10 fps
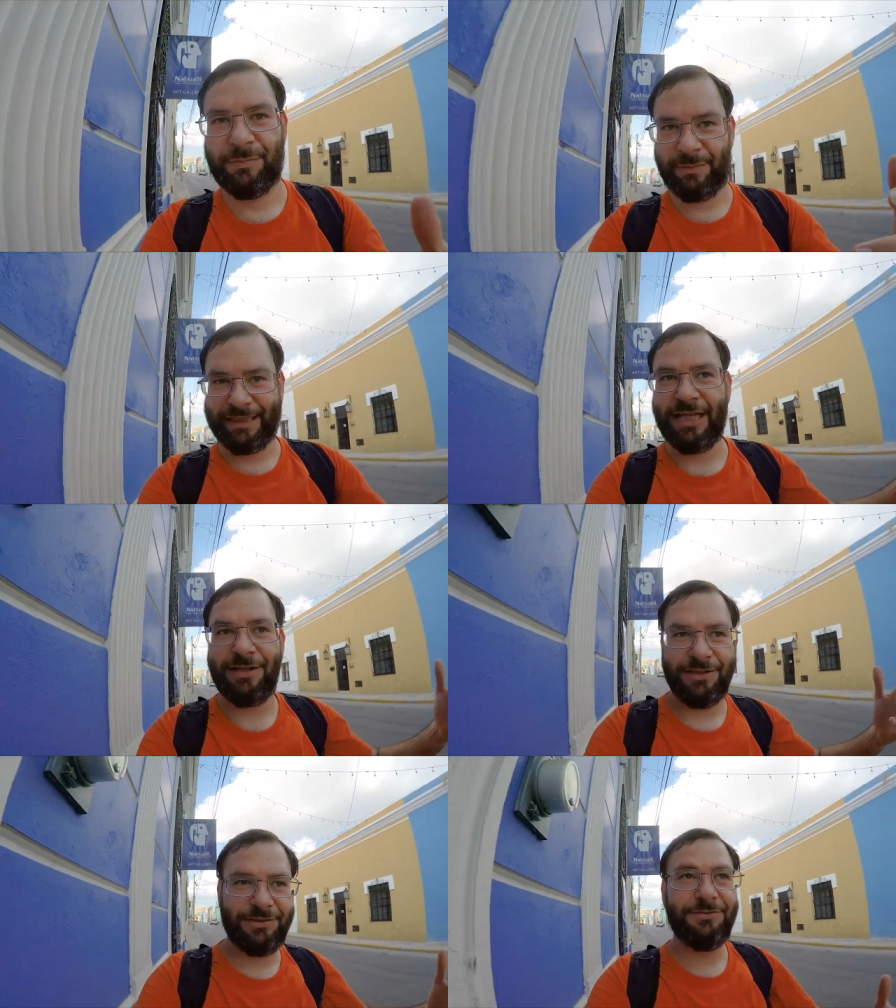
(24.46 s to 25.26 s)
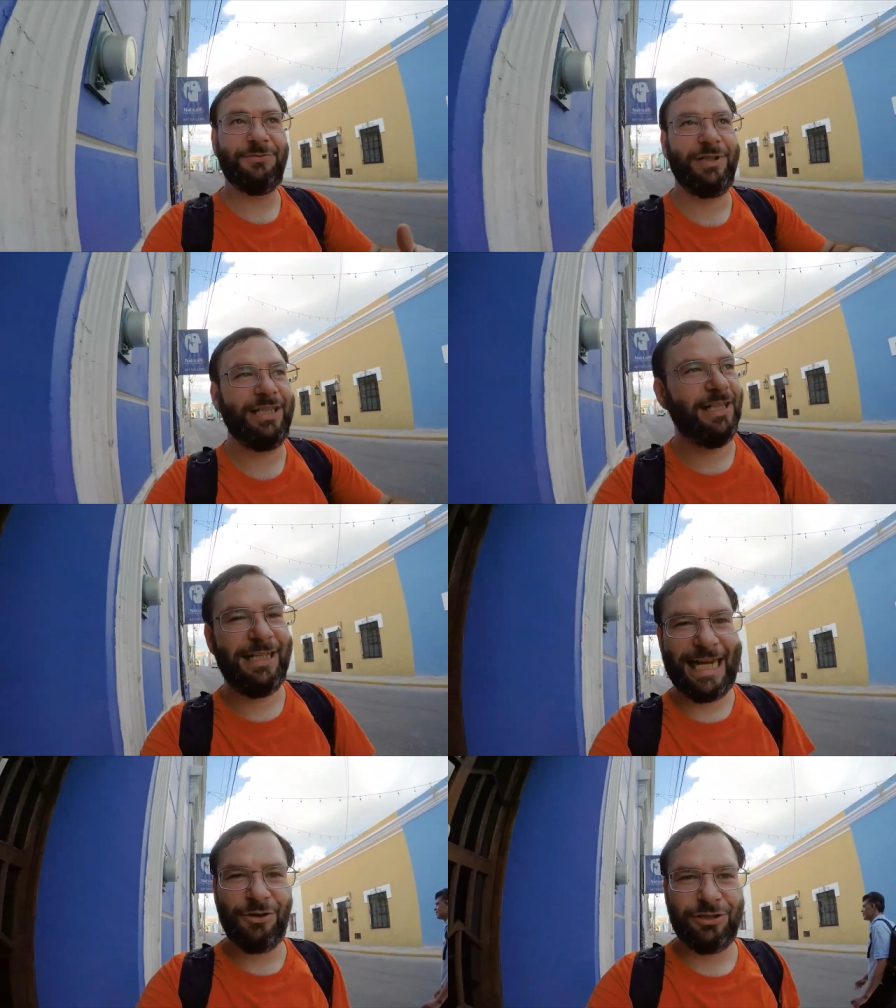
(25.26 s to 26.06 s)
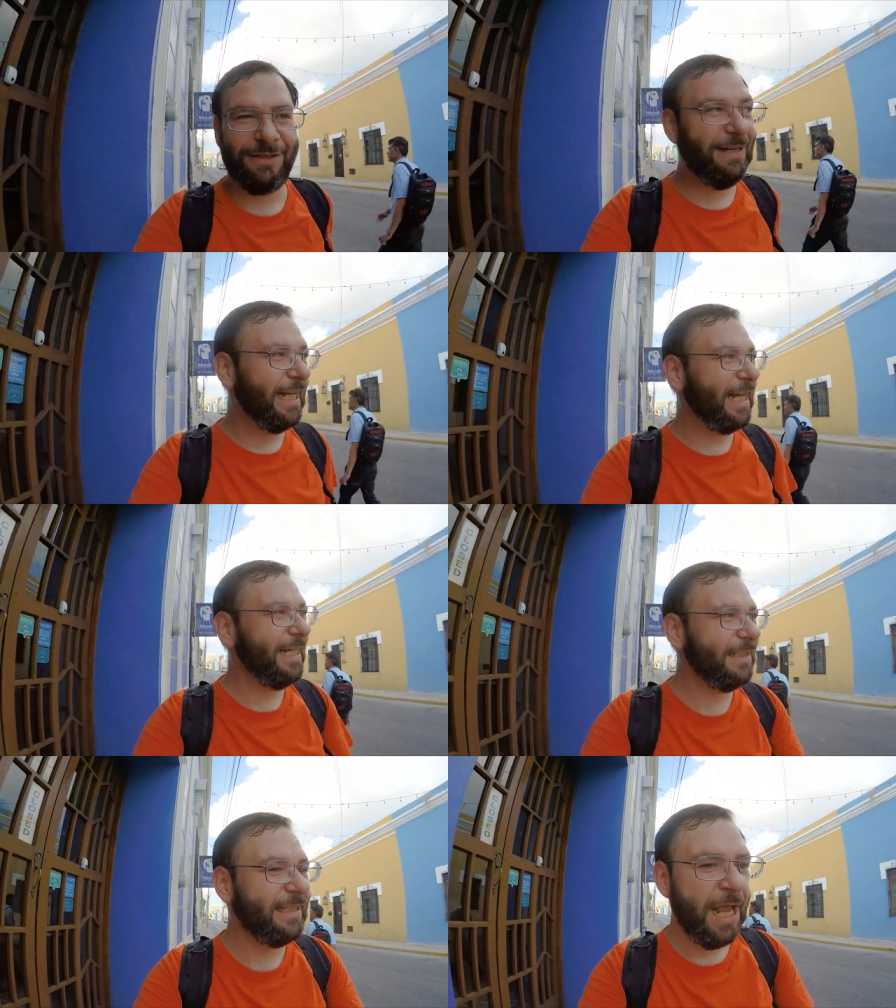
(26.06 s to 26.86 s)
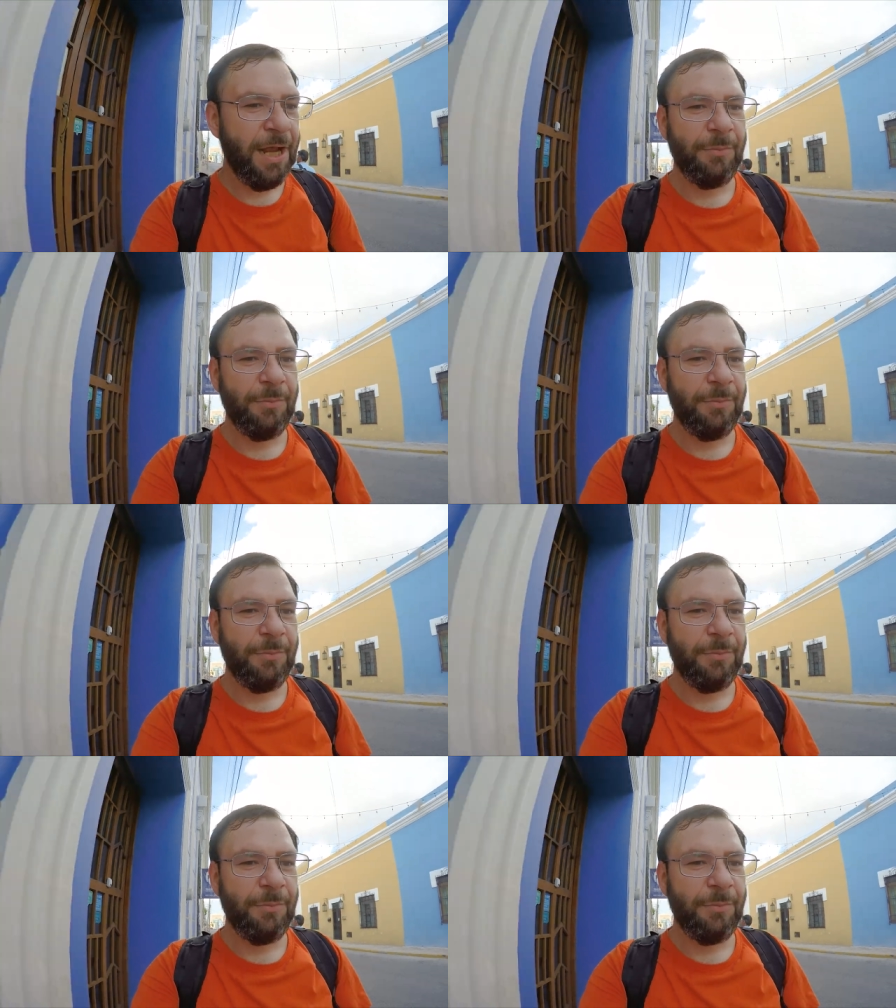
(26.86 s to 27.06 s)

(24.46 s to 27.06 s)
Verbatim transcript: I'm gonna be telling you what La Noche Blanca is.